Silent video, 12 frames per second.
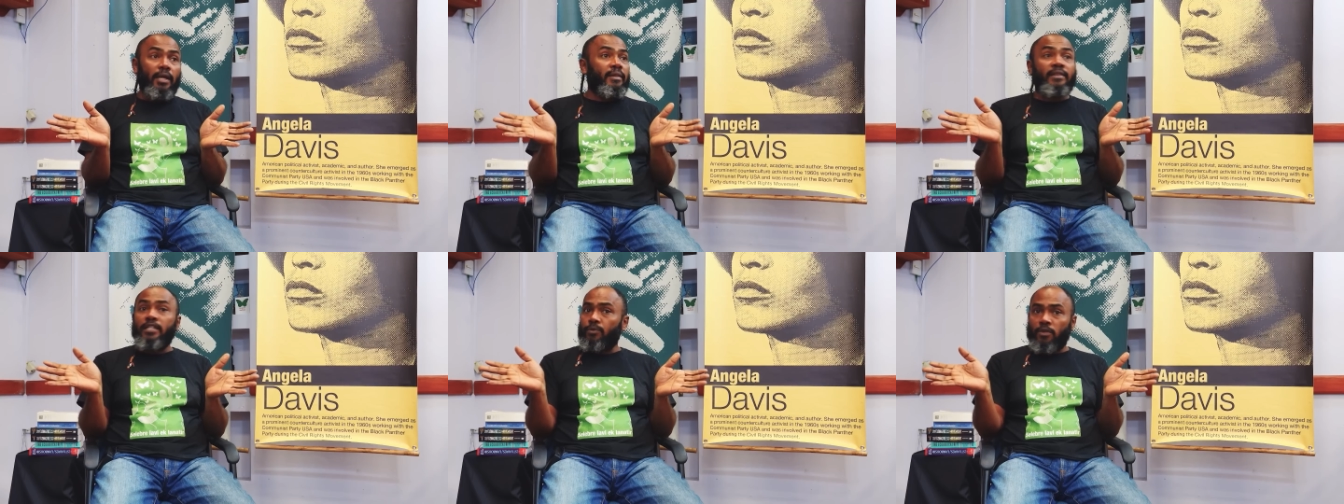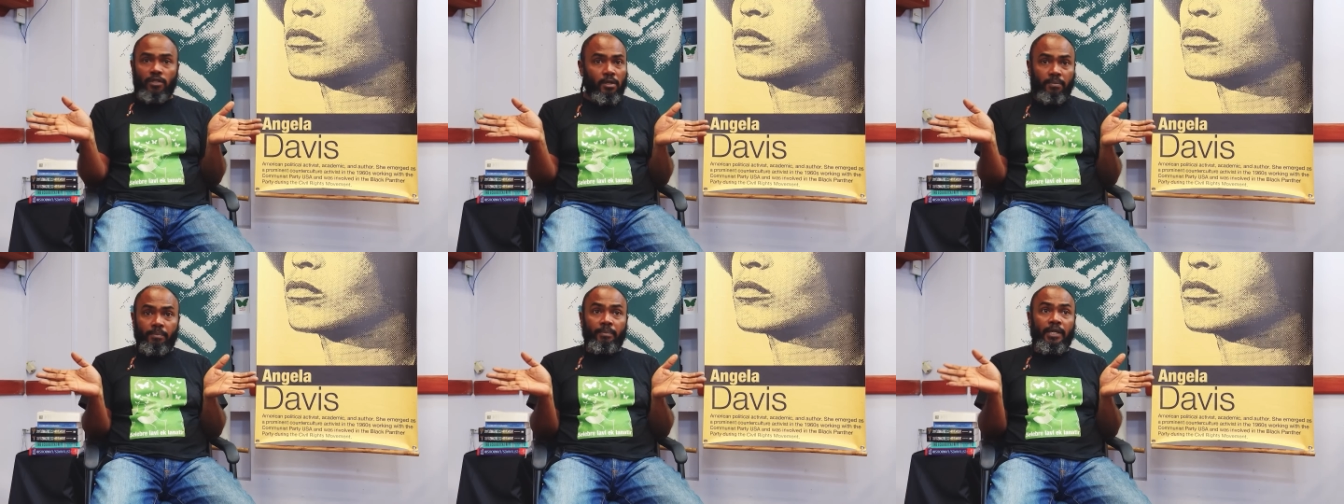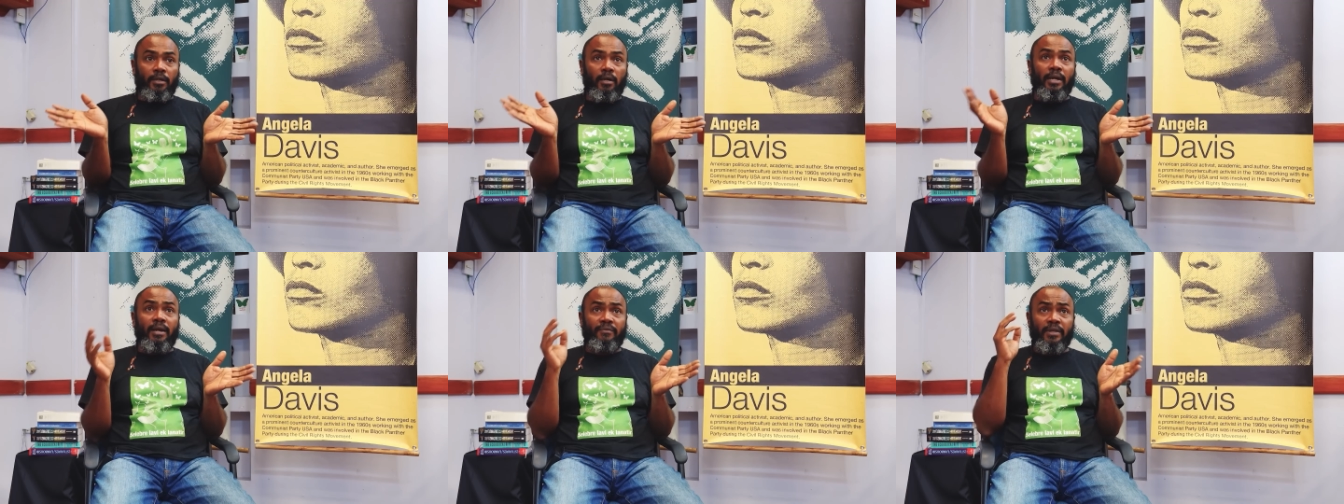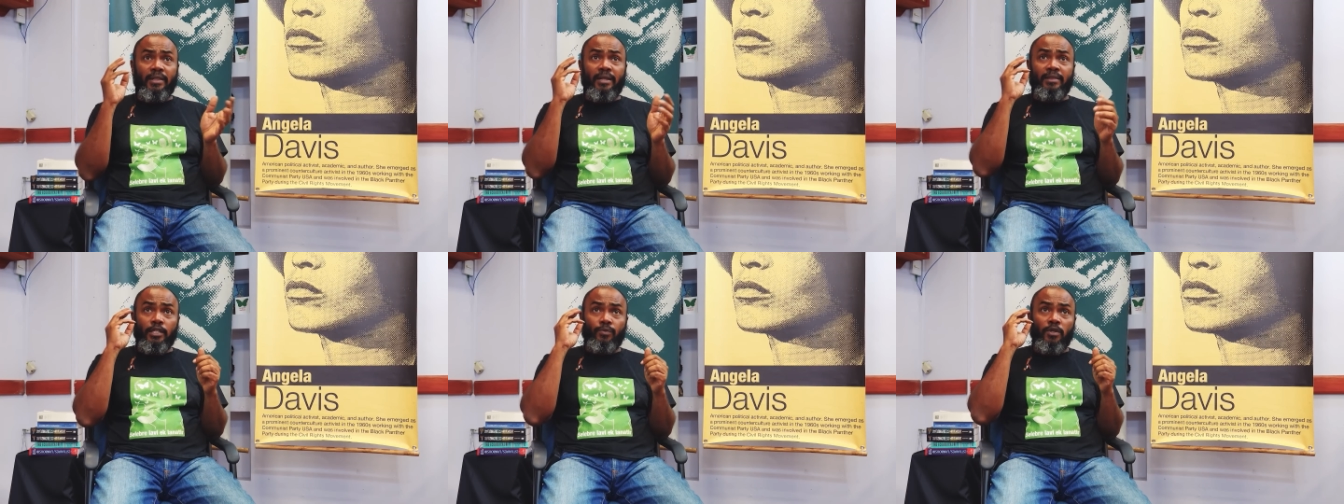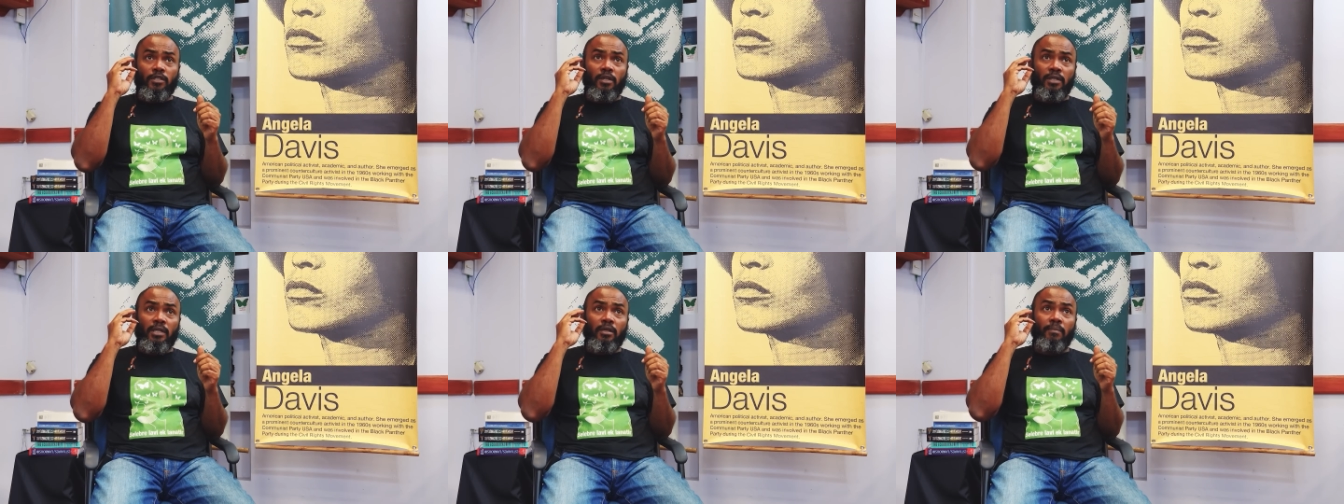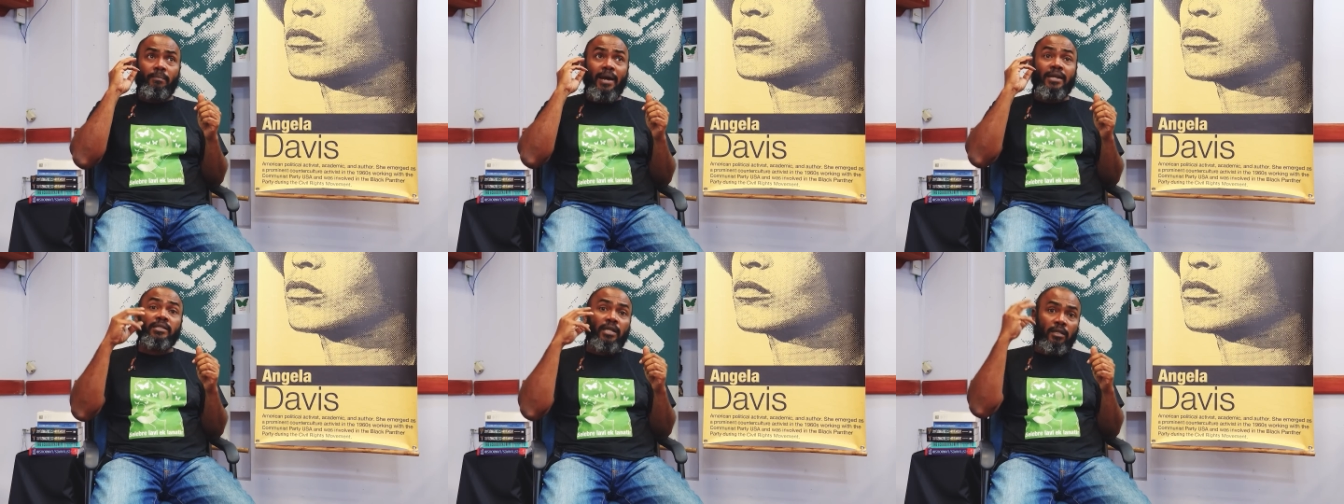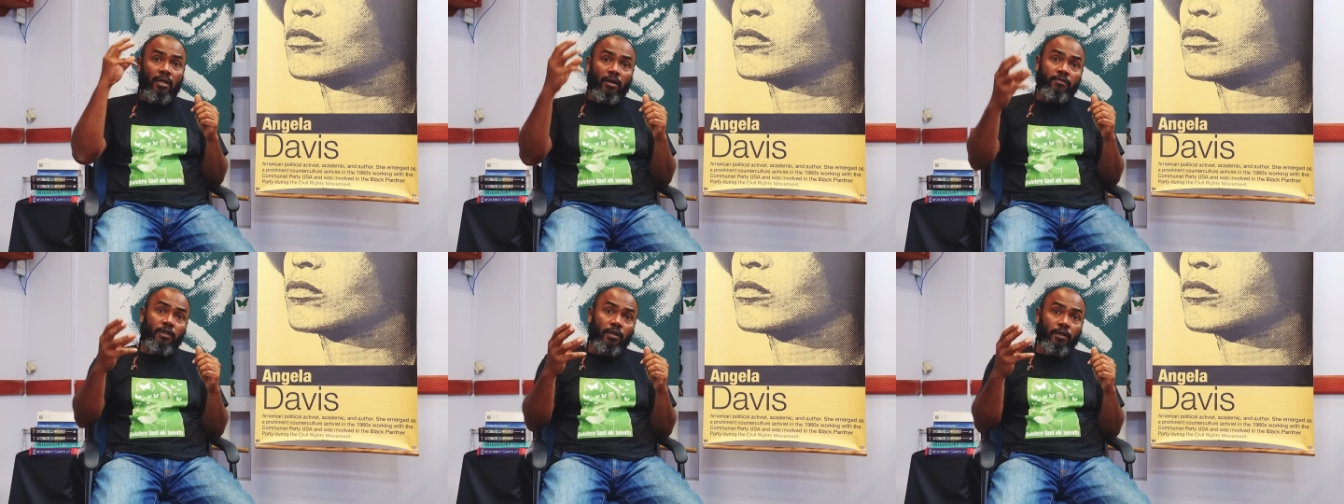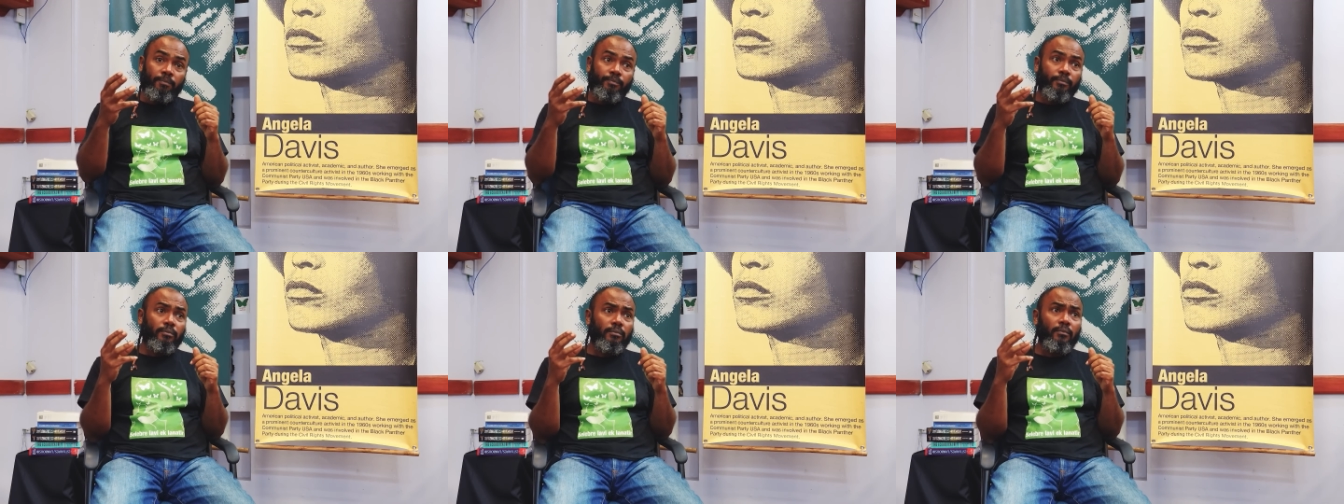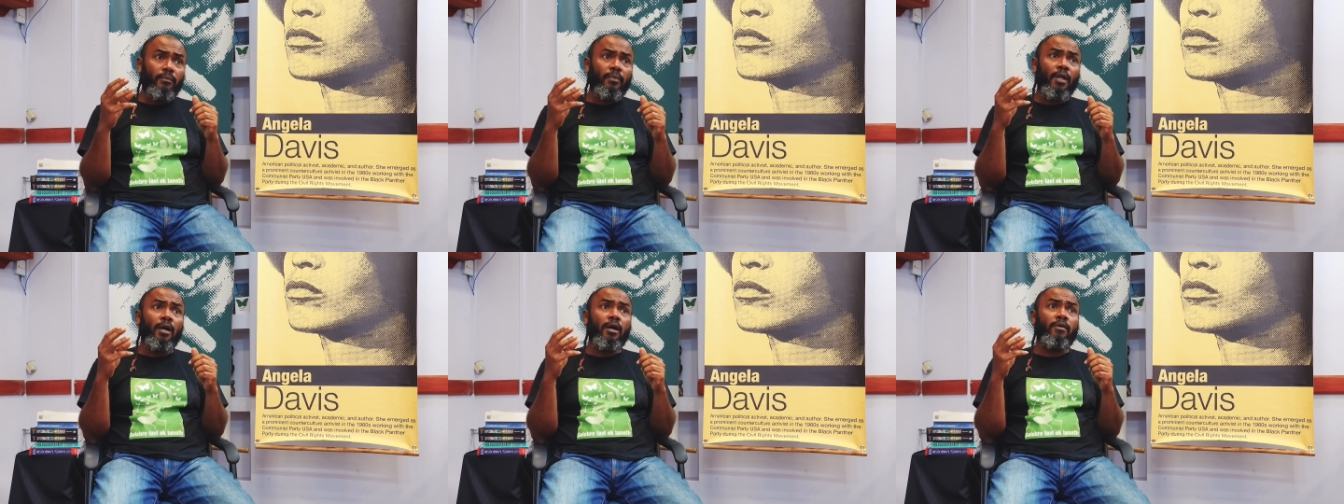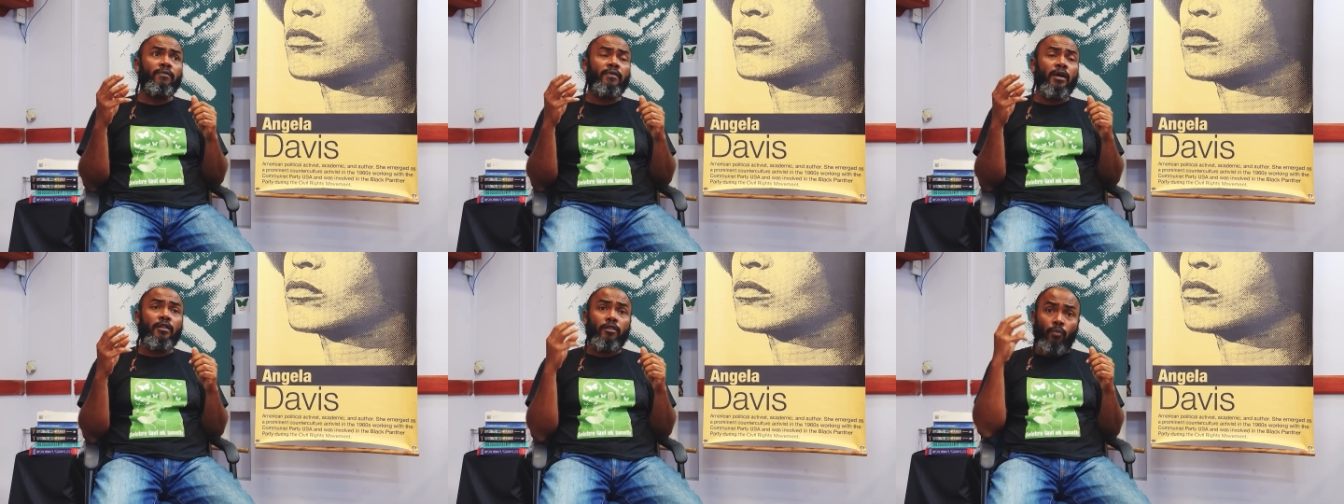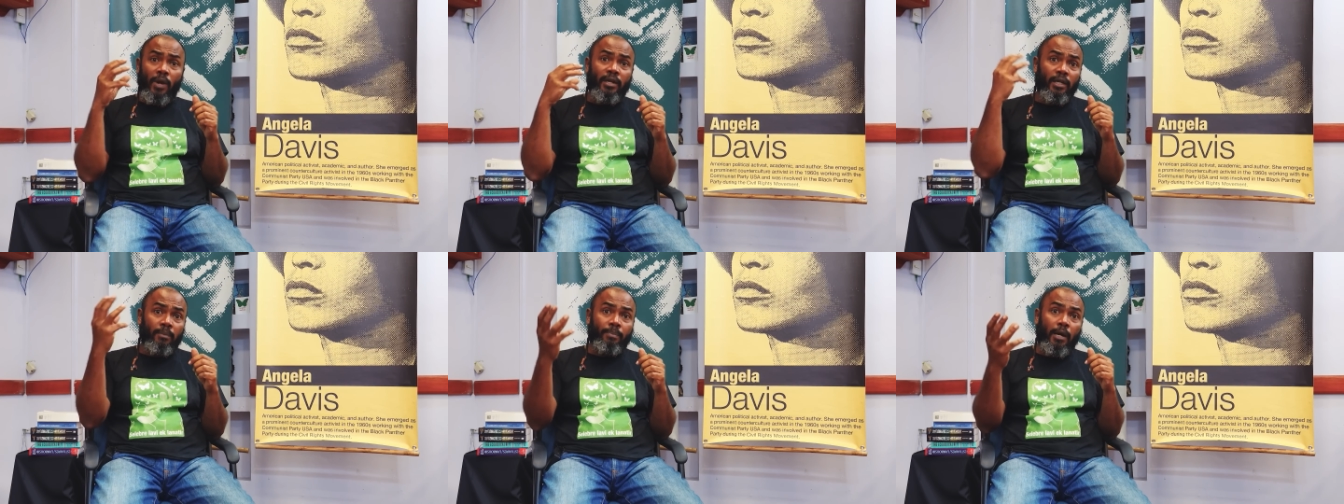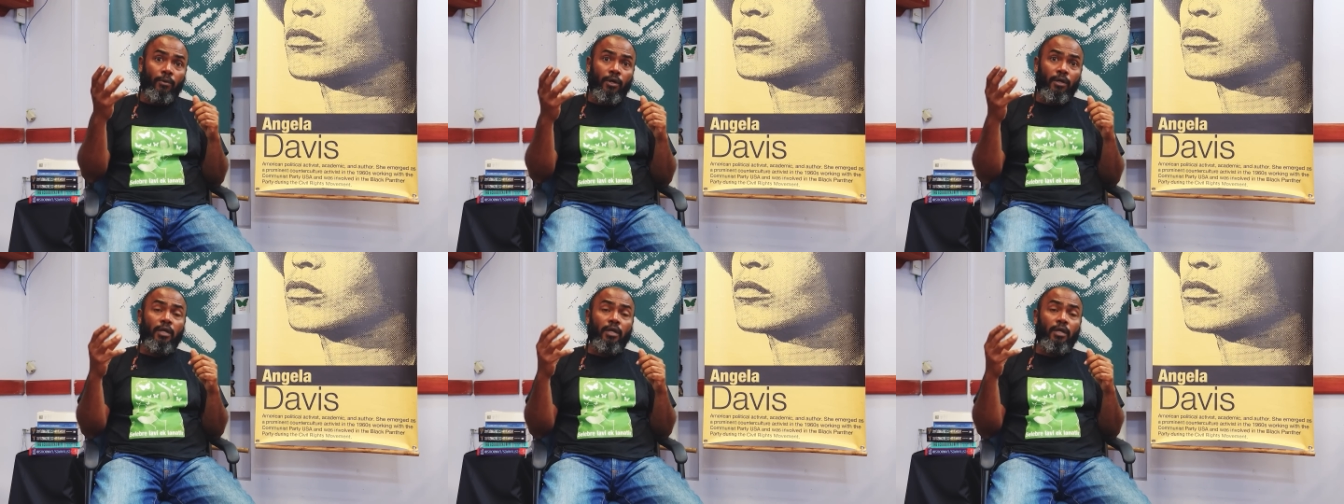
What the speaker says: This was not been done. I think that this was not in the mindset of the one in power.